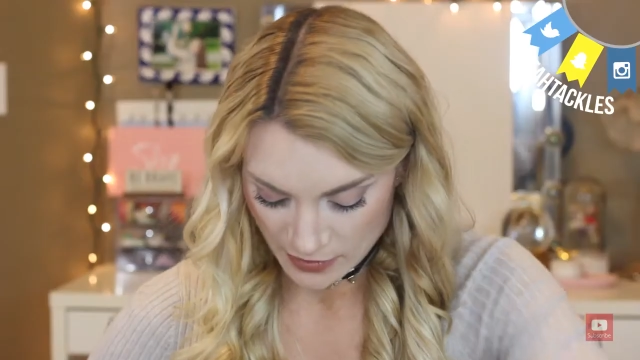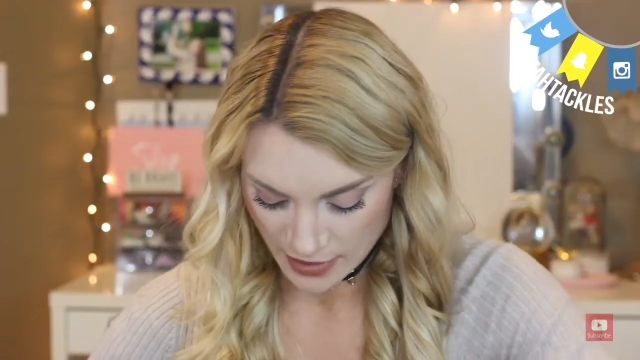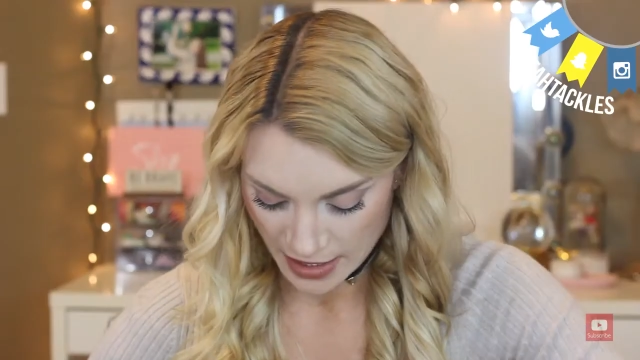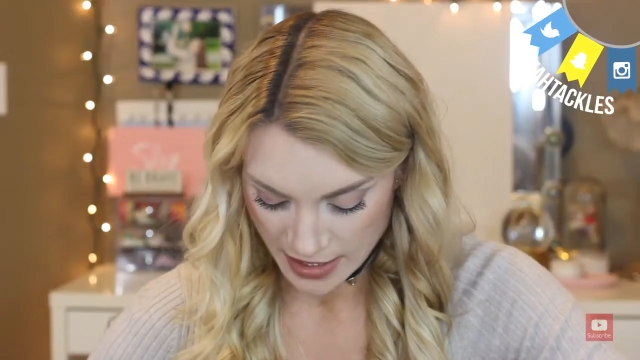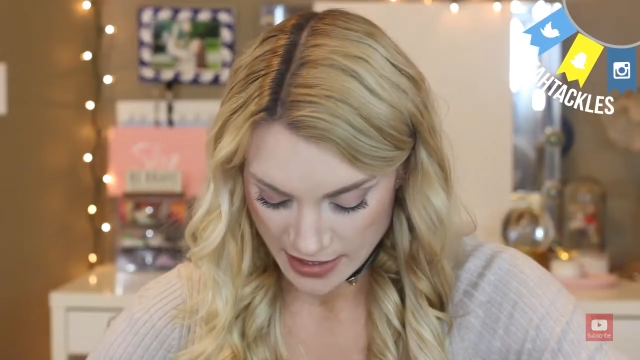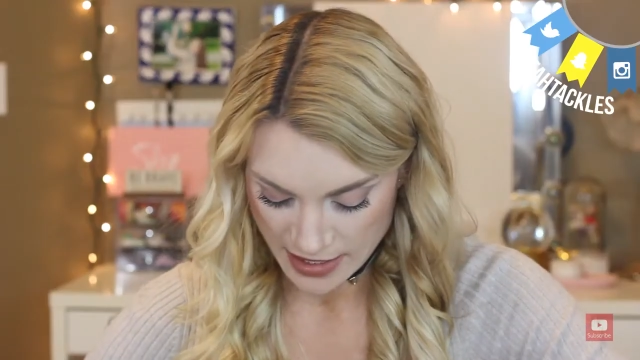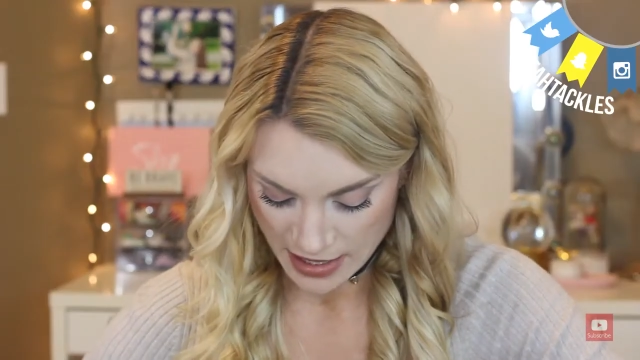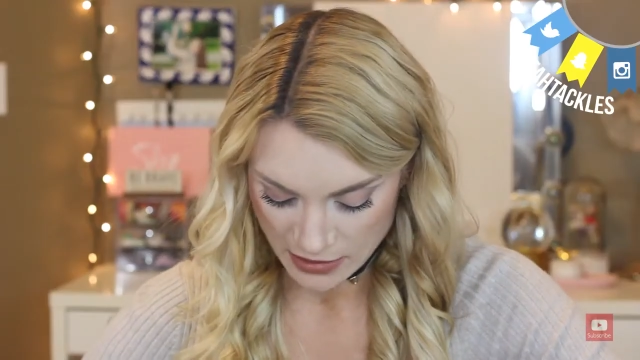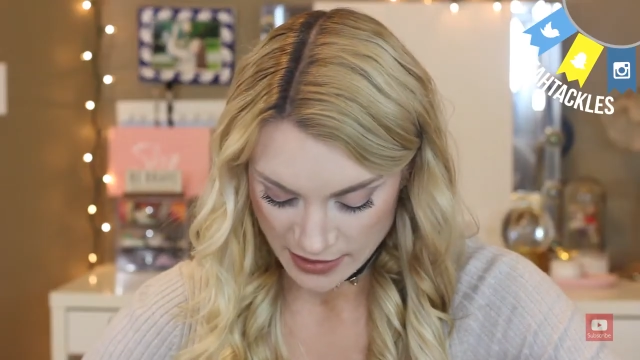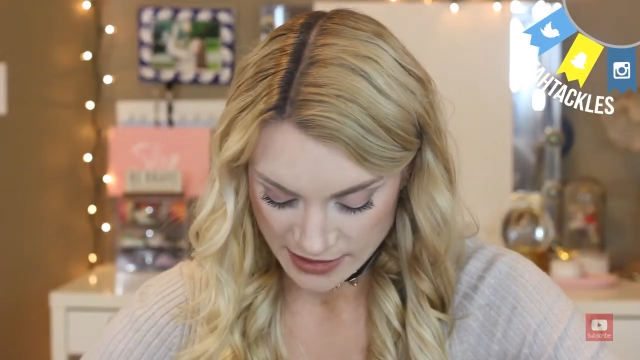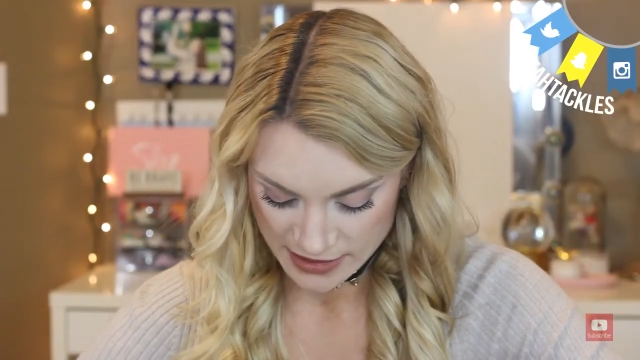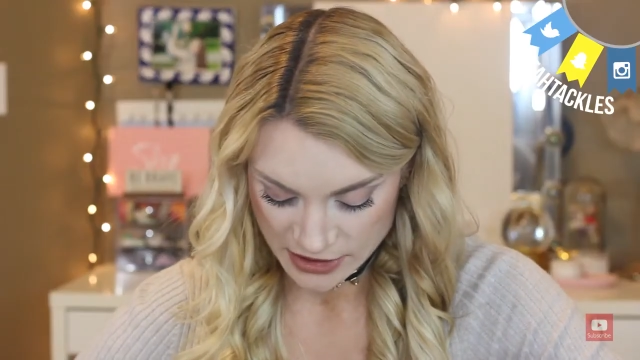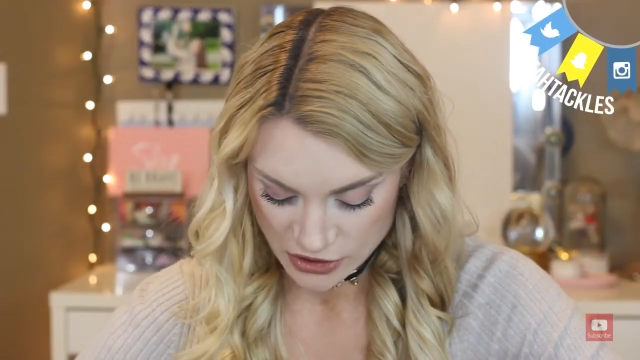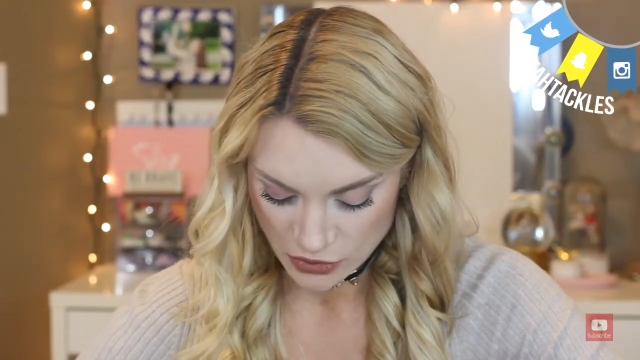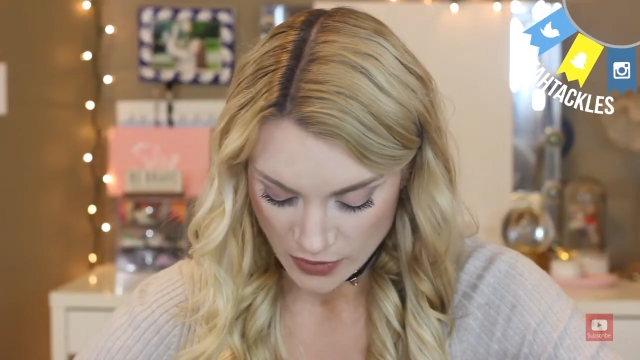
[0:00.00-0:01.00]
okay, and now
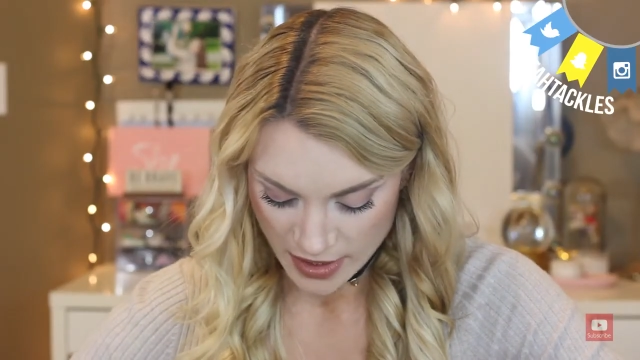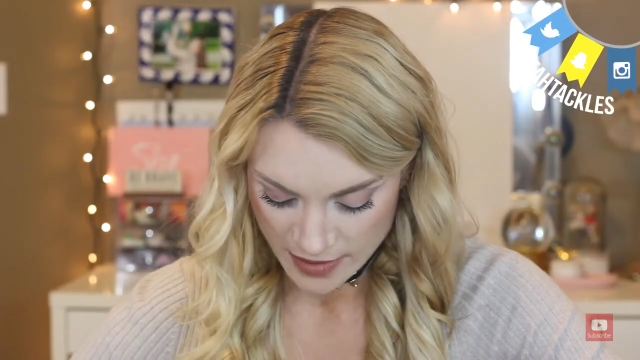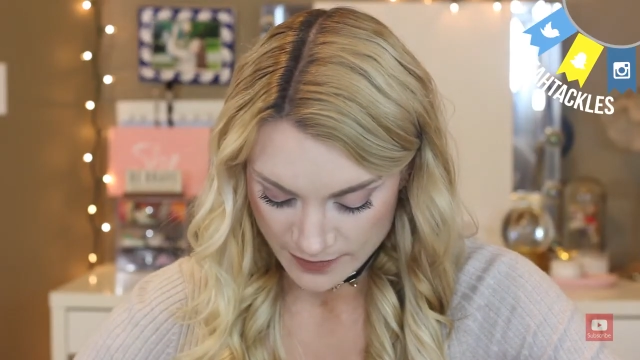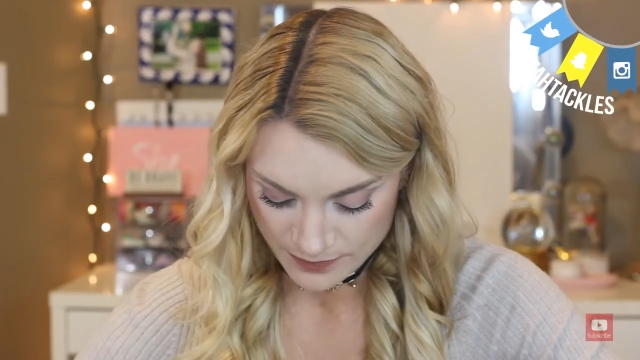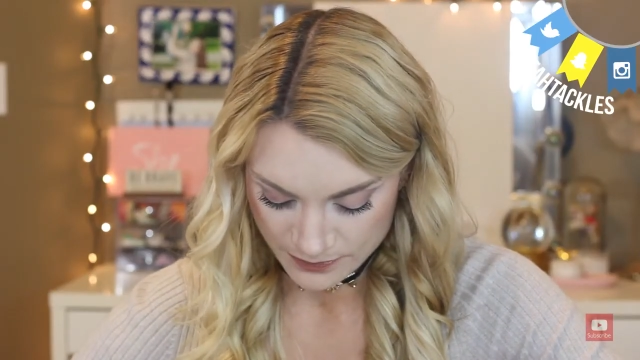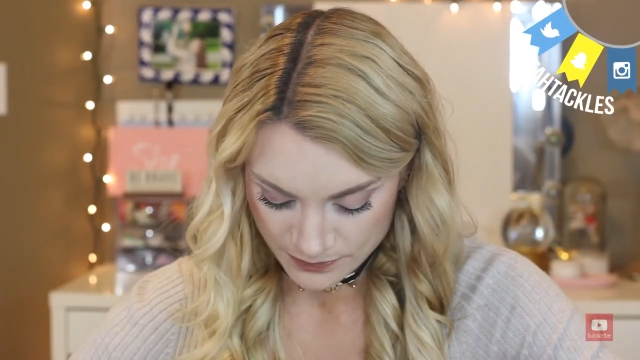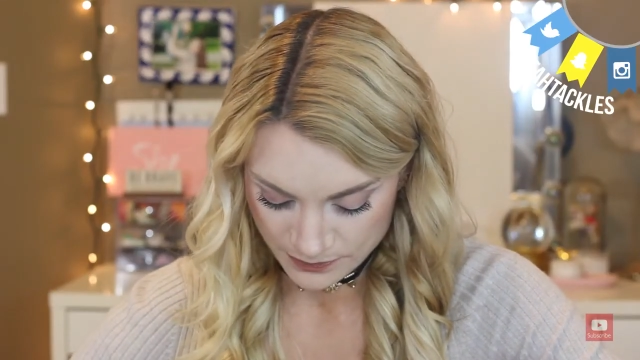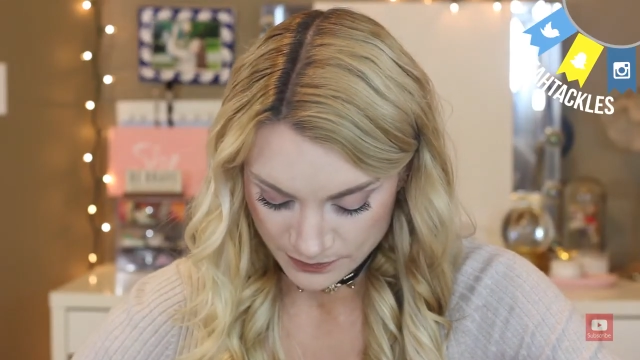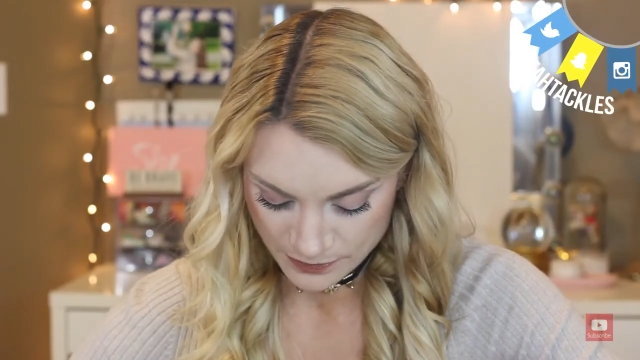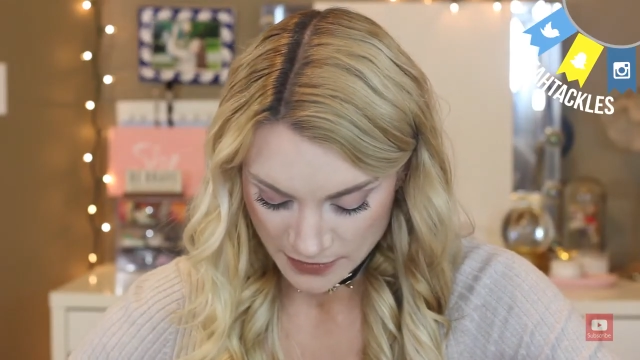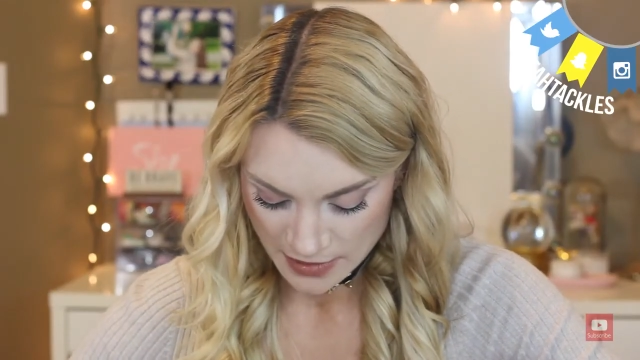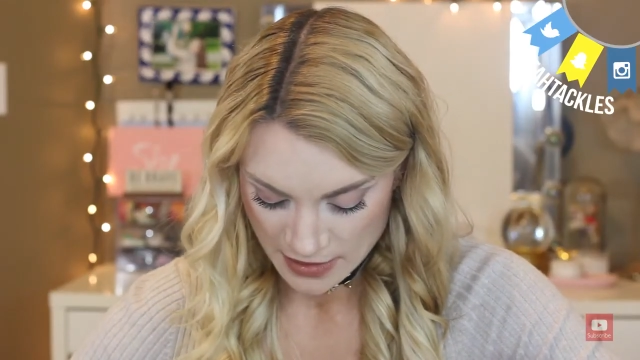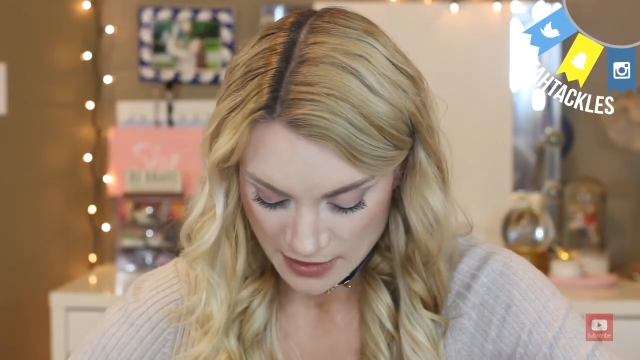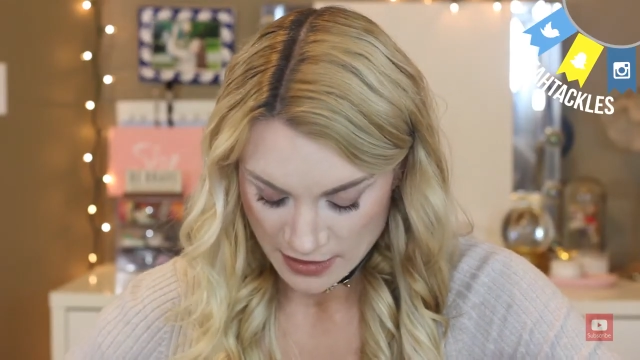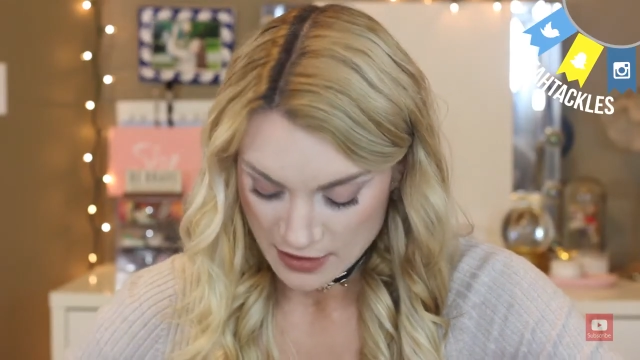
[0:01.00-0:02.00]
let's do it
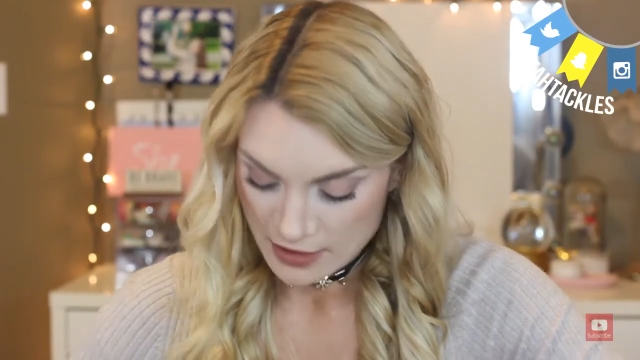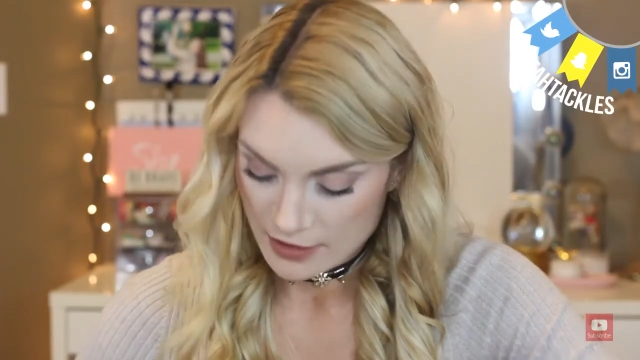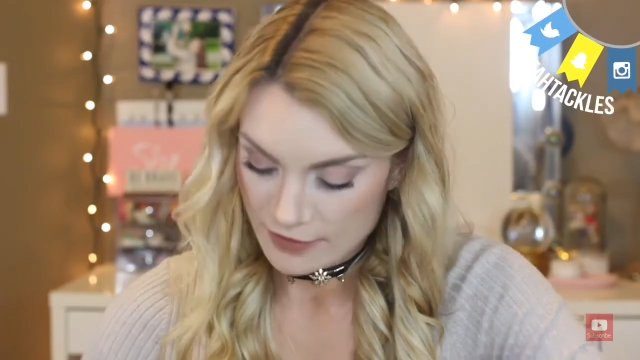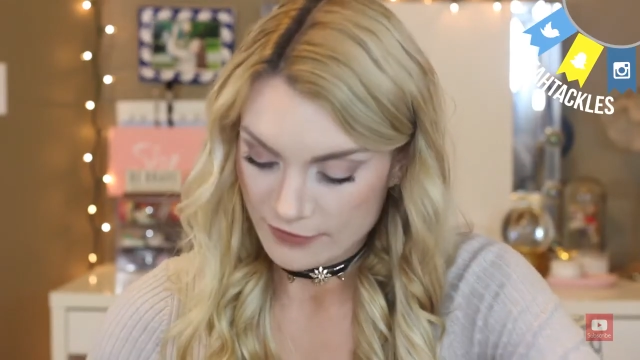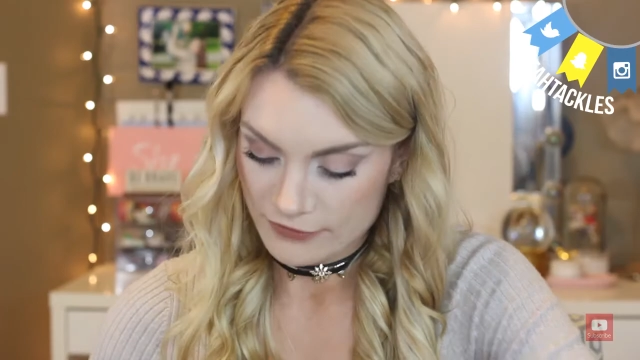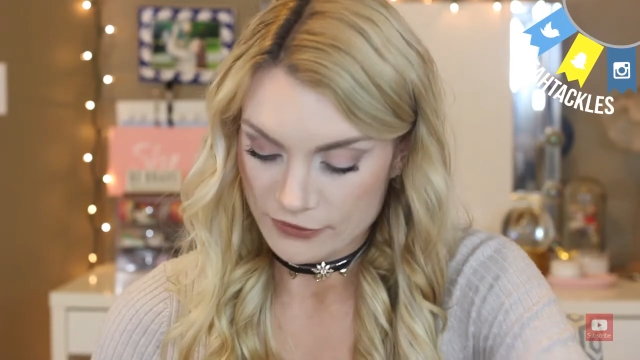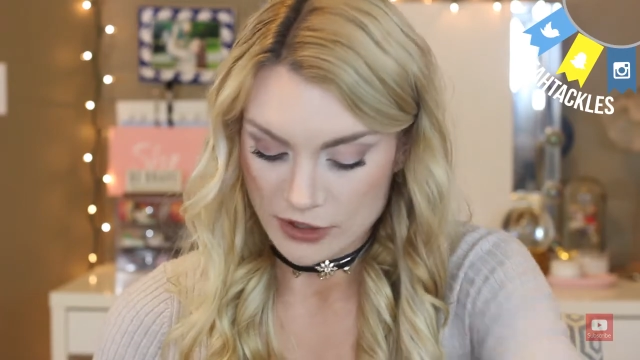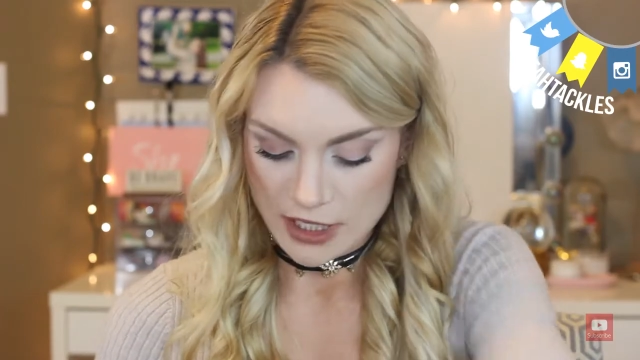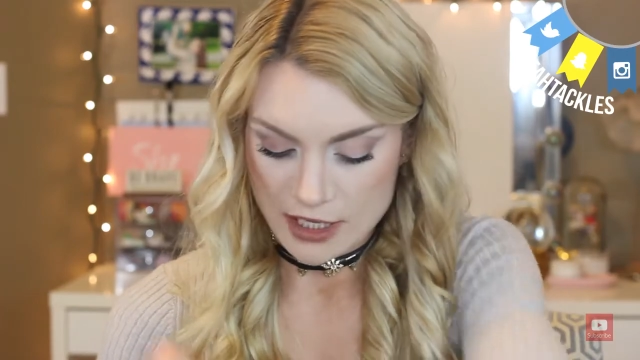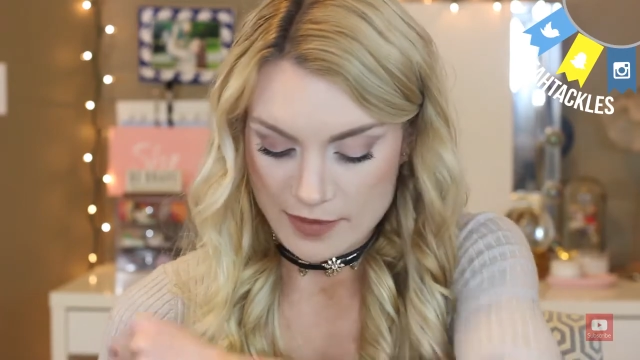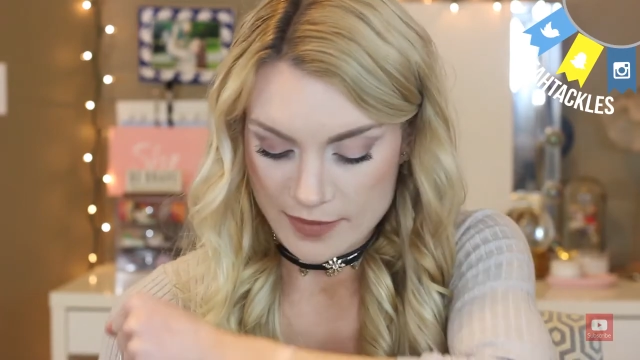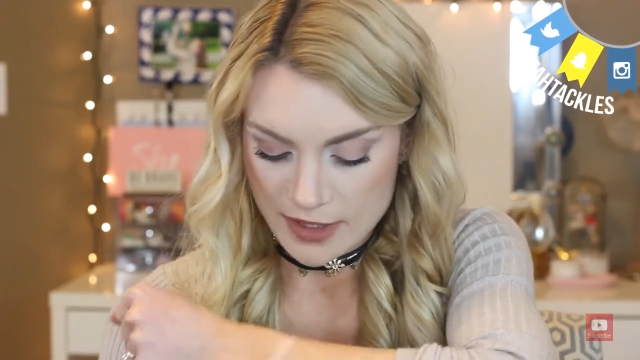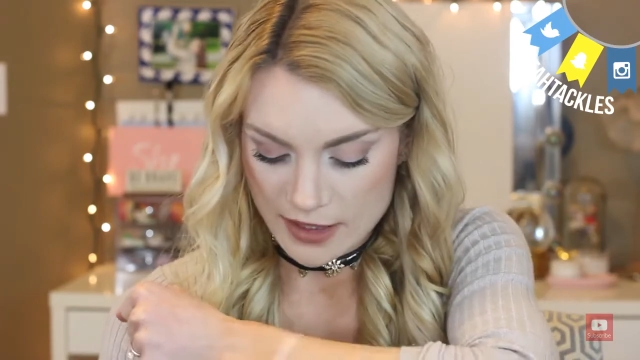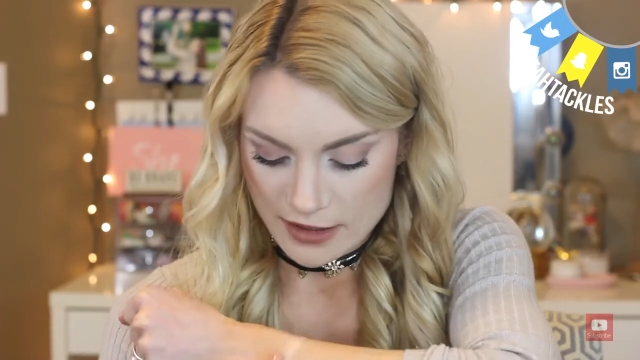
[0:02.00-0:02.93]
from